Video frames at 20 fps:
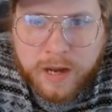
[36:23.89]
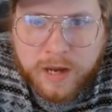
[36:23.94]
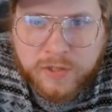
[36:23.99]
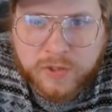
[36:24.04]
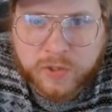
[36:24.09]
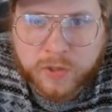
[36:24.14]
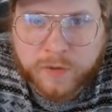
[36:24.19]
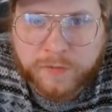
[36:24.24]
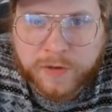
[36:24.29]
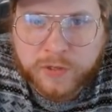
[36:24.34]

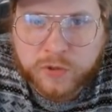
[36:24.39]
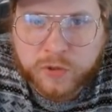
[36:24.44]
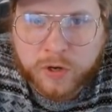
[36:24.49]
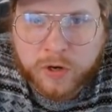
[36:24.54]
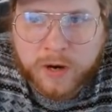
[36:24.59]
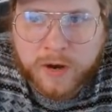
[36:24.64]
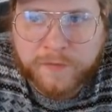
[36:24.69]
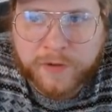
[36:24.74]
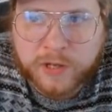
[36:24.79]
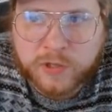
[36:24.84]
So if I draw
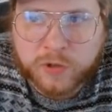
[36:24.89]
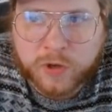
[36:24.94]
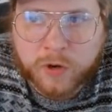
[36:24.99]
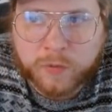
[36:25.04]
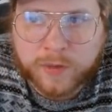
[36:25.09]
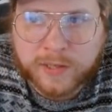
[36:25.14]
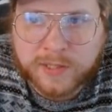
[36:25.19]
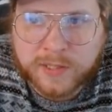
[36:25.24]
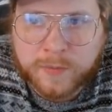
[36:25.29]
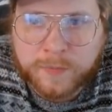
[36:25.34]
if I draw
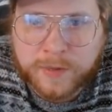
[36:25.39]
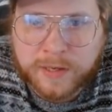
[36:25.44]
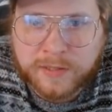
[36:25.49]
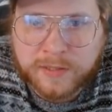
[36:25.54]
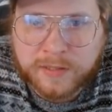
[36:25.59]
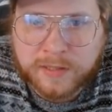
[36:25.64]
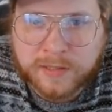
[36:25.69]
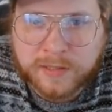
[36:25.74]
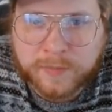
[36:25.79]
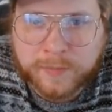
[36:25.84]
Rest in Peace,
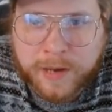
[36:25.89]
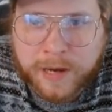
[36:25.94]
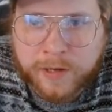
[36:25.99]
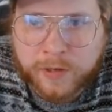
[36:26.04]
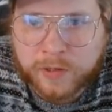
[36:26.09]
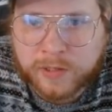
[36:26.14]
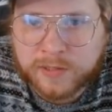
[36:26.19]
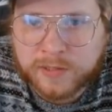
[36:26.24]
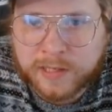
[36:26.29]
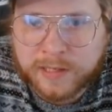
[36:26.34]
it doesn't matter
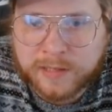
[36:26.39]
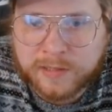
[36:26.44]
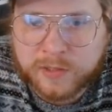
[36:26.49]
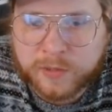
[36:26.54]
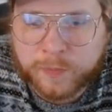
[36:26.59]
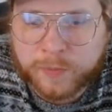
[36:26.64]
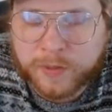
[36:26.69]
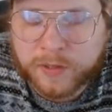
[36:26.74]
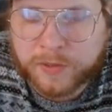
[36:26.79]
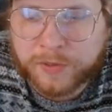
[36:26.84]
because they get to
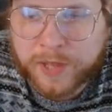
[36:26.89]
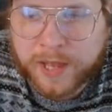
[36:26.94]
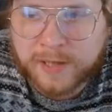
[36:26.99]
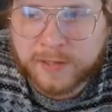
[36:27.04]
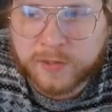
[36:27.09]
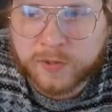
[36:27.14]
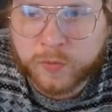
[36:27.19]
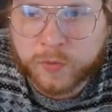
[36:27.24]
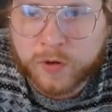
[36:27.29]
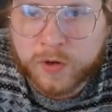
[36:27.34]
put a
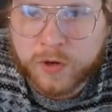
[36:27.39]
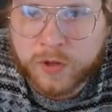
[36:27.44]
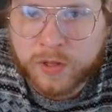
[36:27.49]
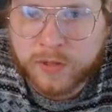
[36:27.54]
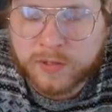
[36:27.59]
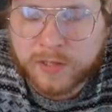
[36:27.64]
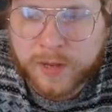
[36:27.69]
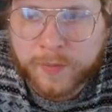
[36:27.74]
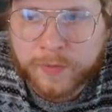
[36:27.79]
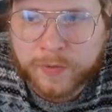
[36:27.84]
Thassa's Oracle on
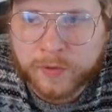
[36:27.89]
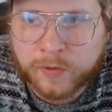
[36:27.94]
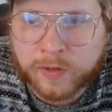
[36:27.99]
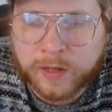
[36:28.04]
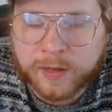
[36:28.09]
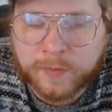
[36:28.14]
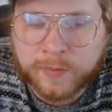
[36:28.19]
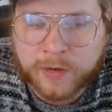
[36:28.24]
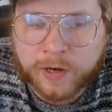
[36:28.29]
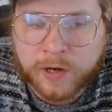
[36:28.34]
top of their
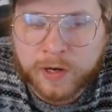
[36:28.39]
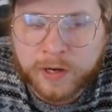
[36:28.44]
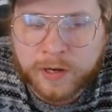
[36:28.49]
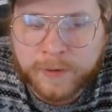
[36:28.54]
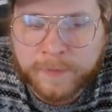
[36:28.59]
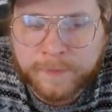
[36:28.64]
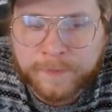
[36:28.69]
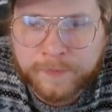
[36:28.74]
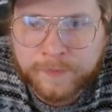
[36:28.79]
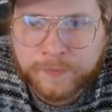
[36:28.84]
library.